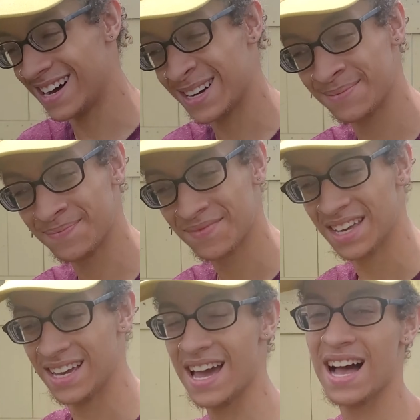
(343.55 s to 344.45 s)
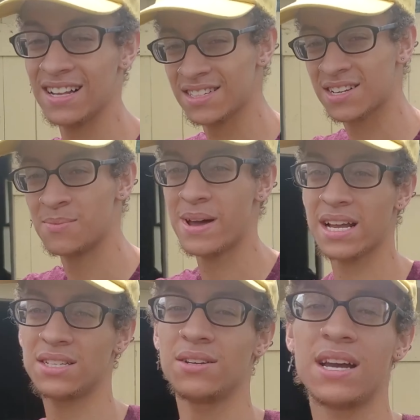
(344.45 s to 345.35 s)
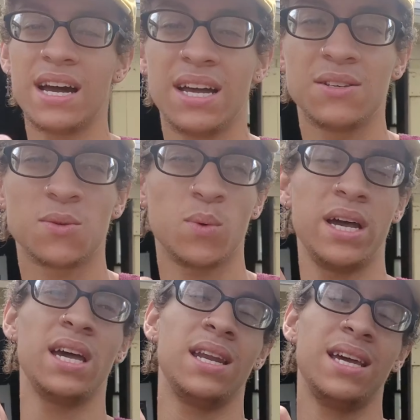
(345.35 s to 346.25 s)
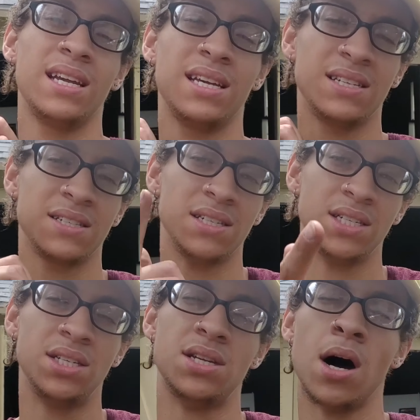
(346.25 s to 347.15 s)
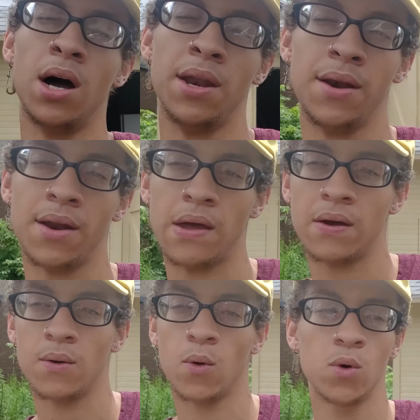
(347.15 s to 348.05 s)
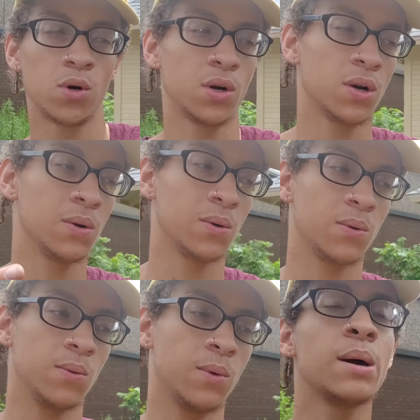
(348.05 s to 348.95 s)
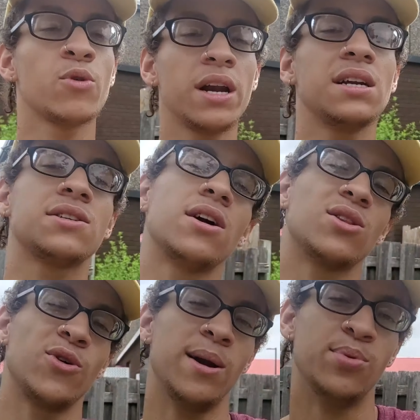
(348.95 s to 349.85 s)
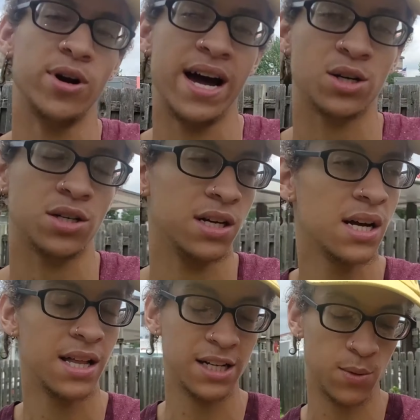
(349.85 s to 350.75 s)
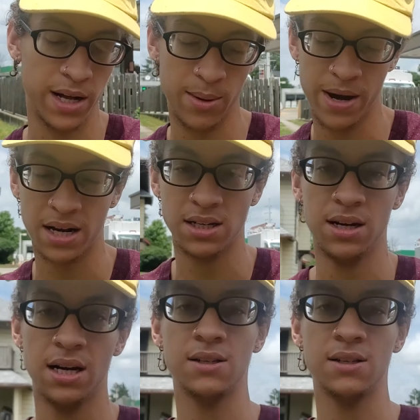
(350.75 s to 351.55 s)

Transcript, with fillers: um, yeah, I'll just come back to you guys when it is done or when I'm ready to start the Grand Prix actually. That's when I'll get back to you guys.